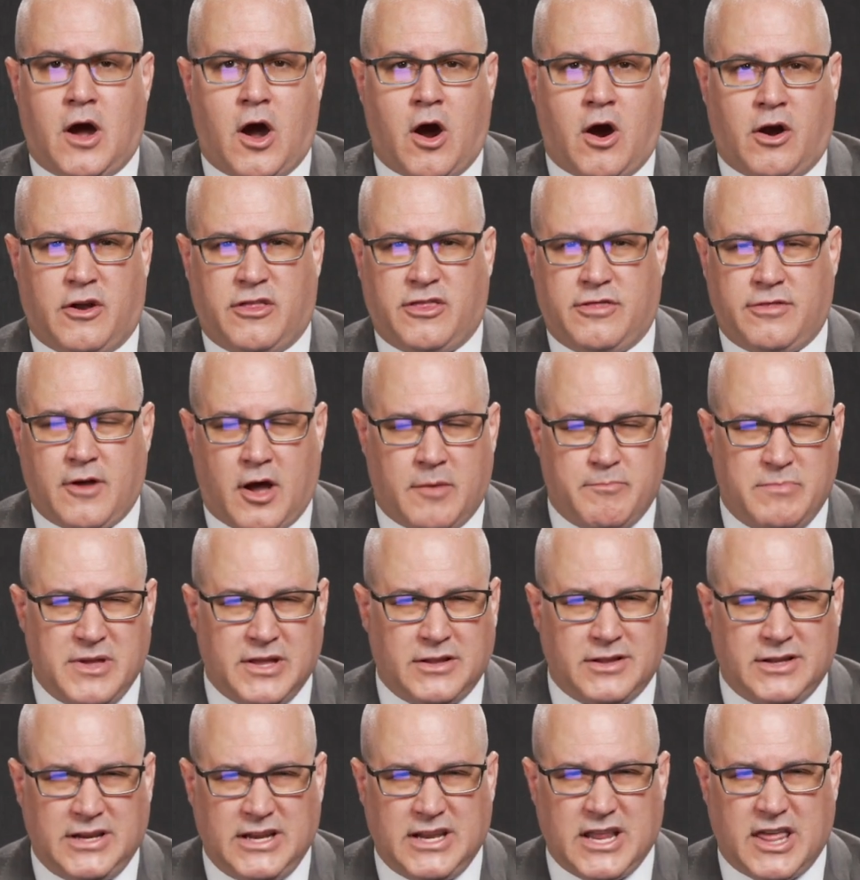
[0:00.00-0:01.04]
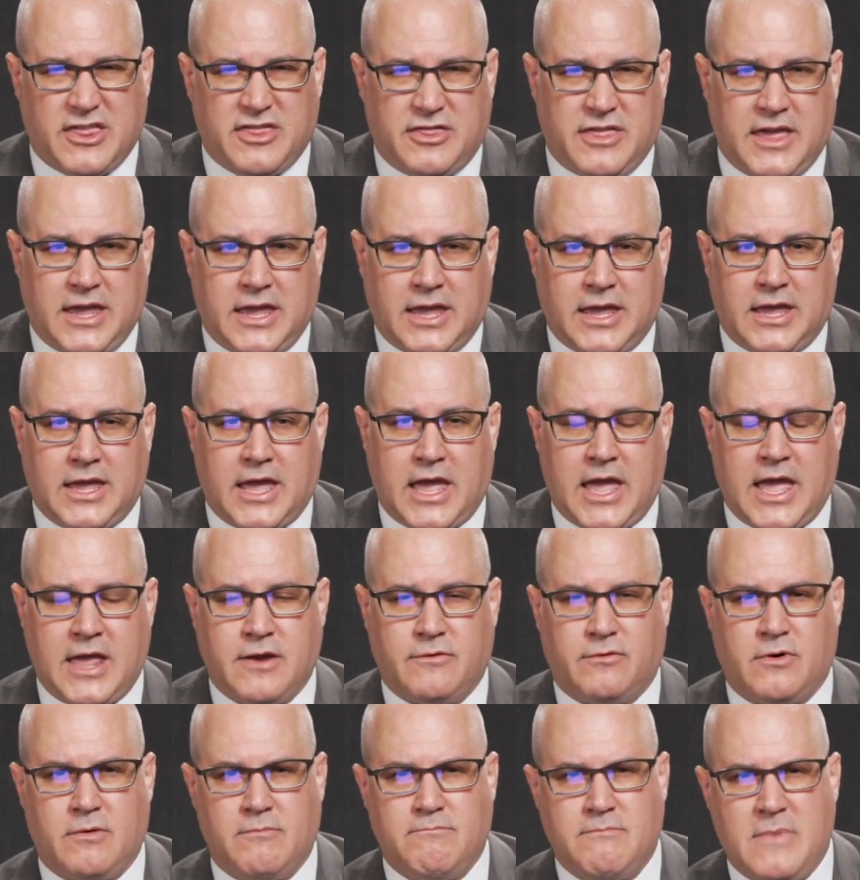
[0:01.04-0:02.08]
Our ability to think
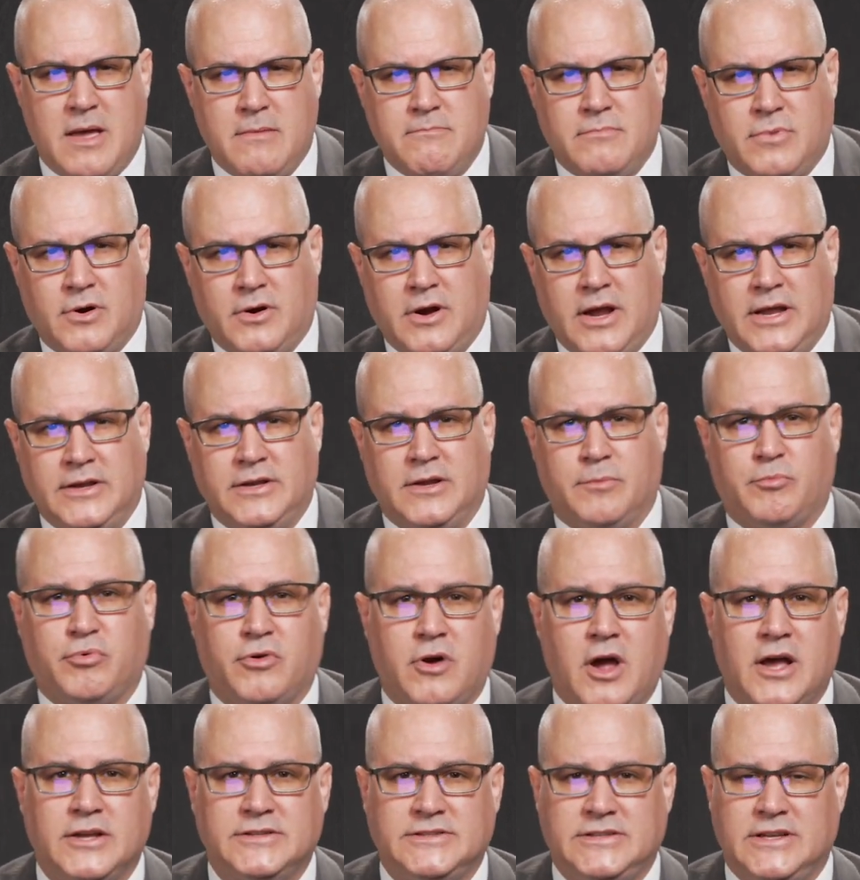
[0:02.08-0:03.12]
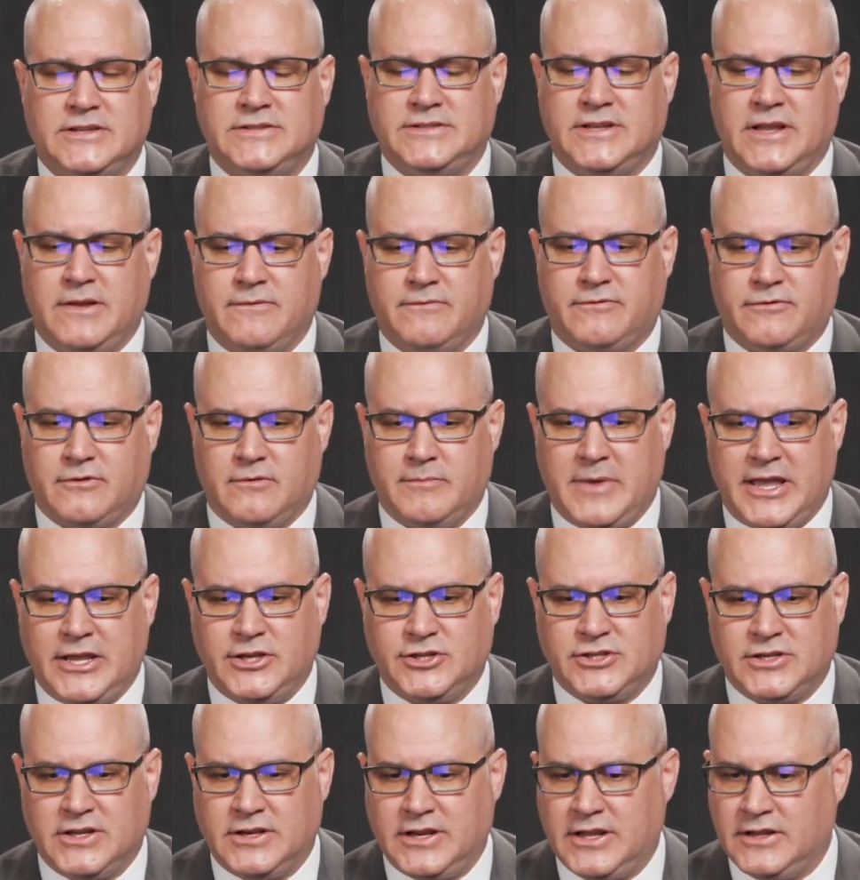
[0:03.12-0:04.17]
and remember and to process
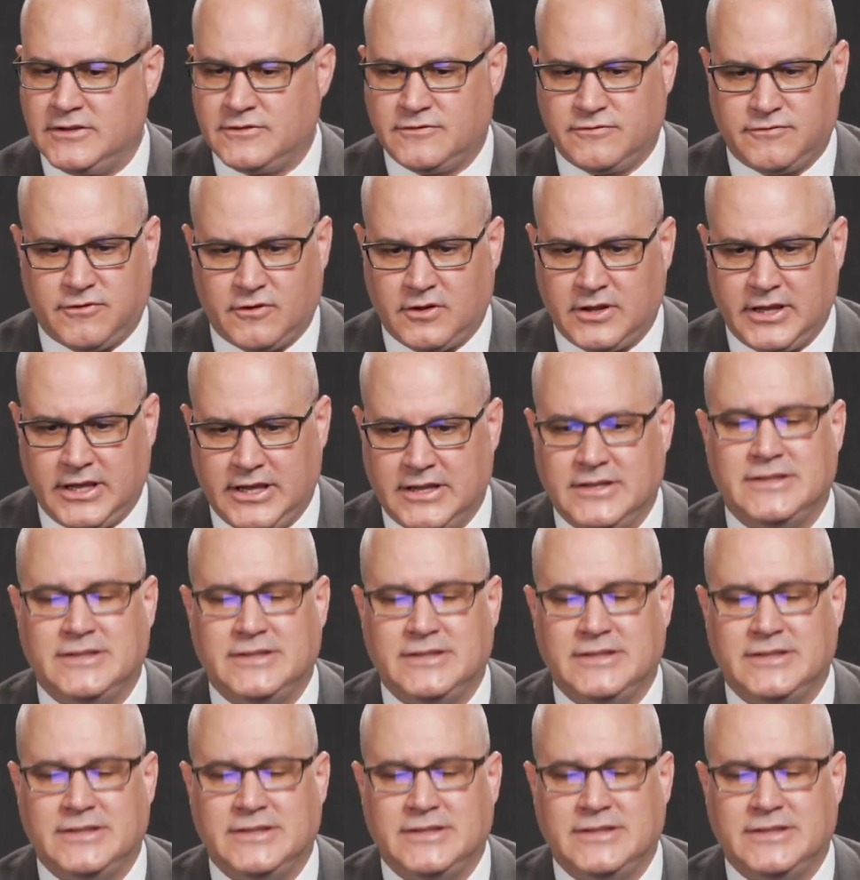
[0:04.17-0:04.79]
information is fully